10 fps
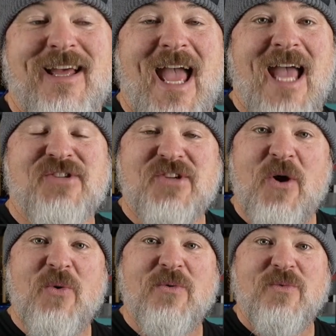And
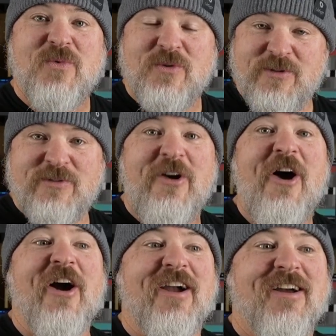so,
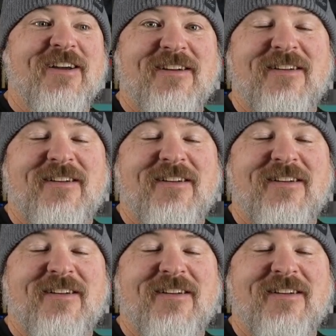look,